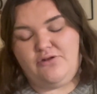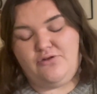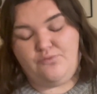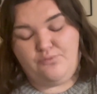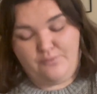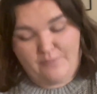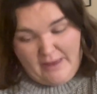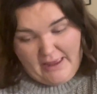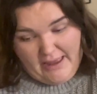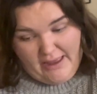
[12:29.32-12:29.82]

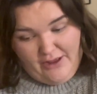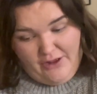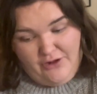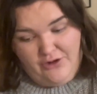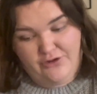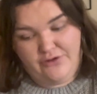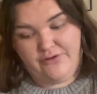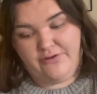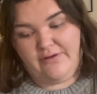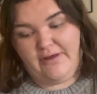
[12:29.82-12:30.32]

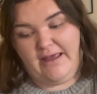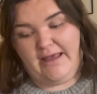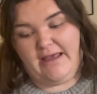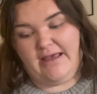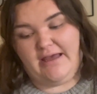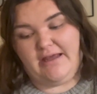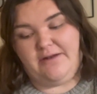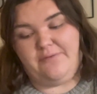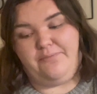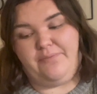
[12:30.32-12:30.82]
Bell,
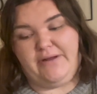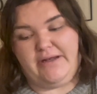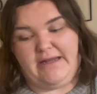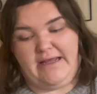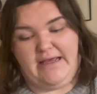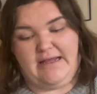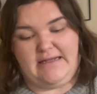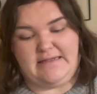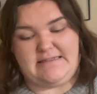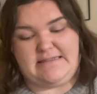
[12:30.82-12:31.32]
and
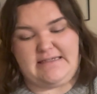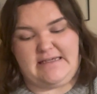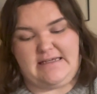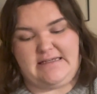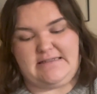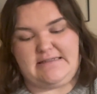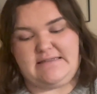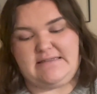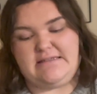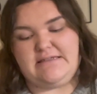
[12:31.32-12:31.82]
banana
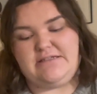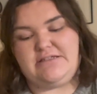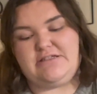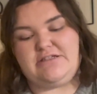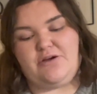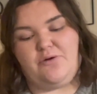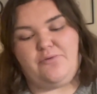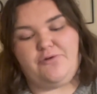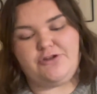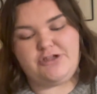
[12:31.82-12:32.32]
seeds.
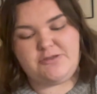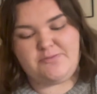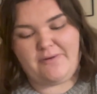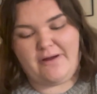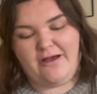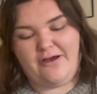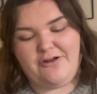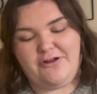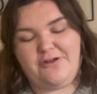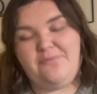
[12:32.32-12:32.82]
So we'll
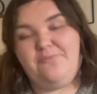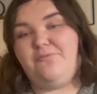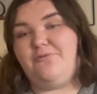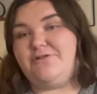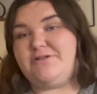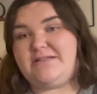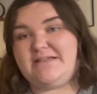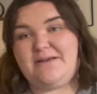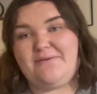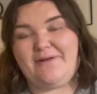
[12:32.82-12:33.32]
sprout them, we'll
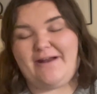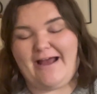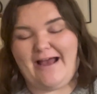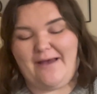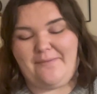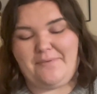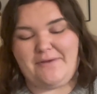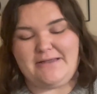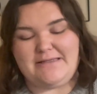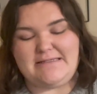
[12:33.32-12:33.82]
see what
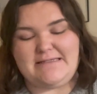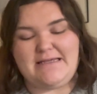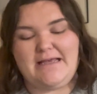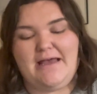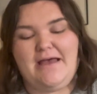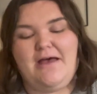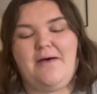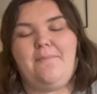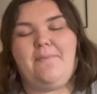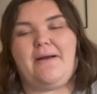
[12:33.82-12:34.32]
happens,
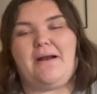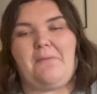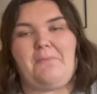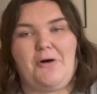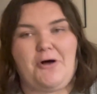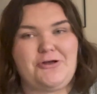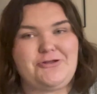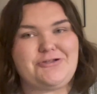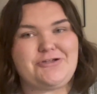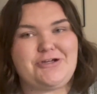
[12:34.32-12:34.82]
but I'm
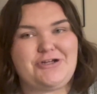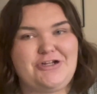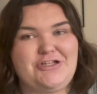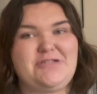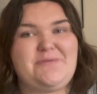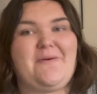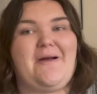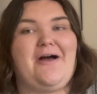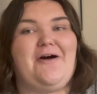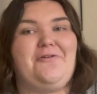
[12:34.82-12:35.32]
also going to
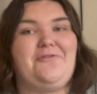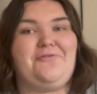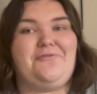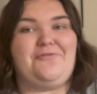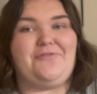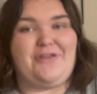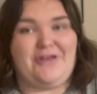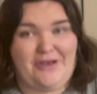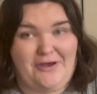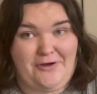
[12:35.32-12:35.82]
sprout
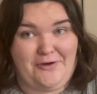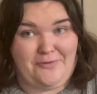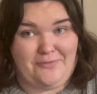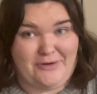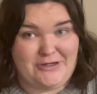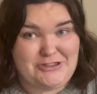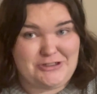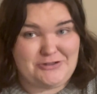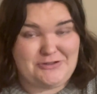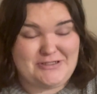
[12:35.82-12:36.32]
the
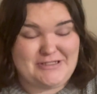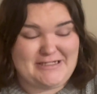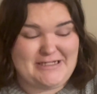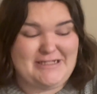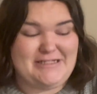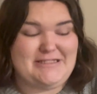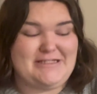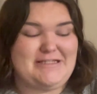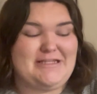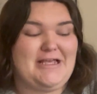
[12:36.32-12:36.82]
original
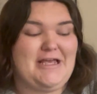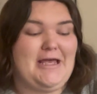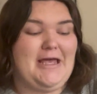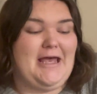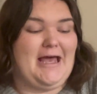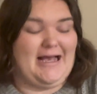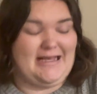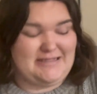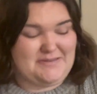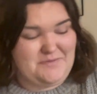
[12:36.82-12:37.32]
seeds
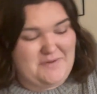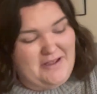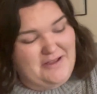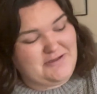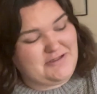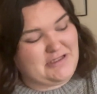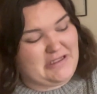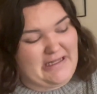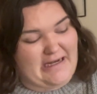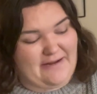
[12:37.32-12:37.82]
as well
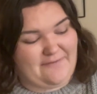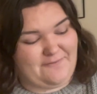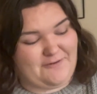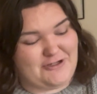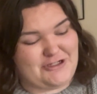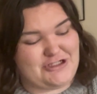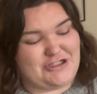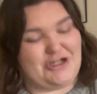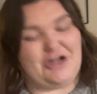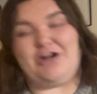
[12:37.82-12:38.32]
so that I for
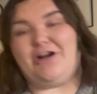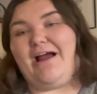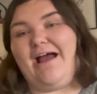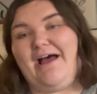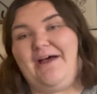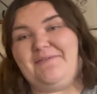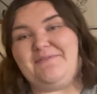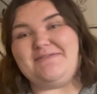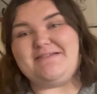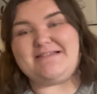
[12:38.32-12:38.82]
sure
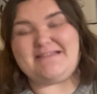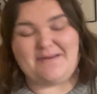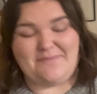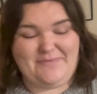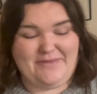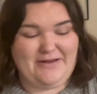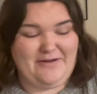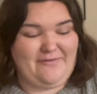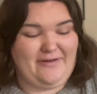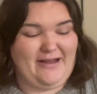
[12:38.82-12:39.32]
have
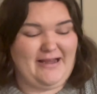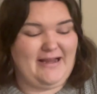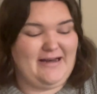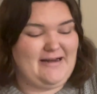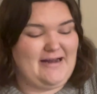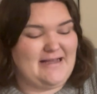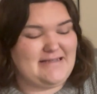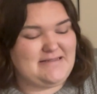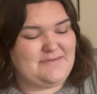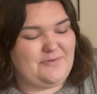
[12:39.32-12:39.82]
something
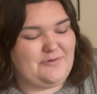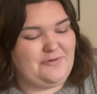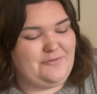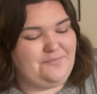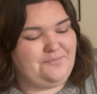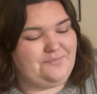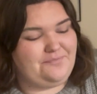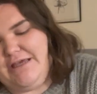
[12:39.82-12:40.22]
recognizable.